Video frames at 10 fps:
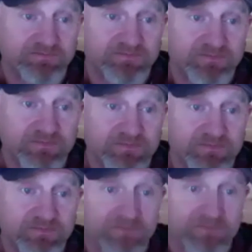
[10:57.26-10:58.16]
I
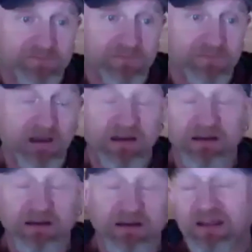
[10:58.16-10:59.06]
mean, they're, they're,
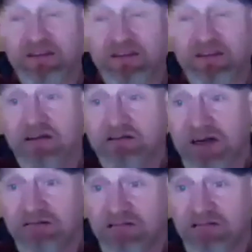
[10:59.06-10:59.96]
I don't really
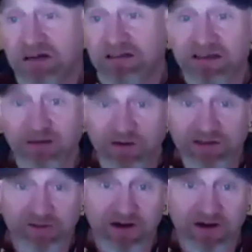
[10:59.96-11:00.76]
concern myself over their